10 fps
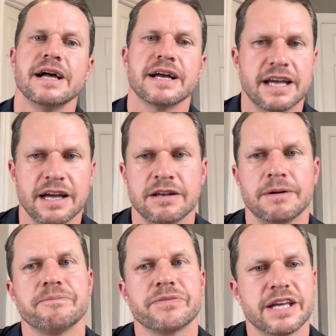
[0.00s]
can
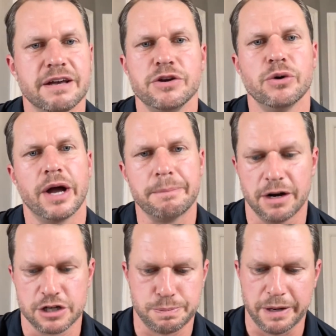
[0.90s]
give you a
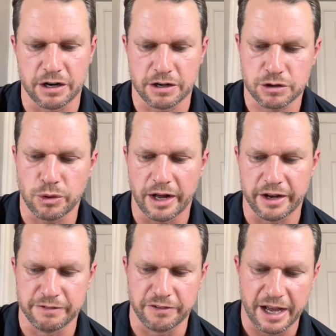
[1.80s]
much better quality
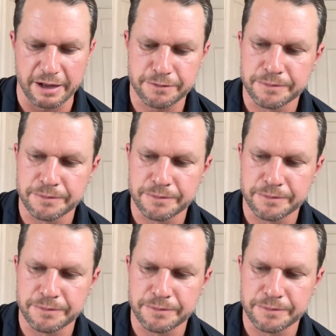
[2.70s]
of life.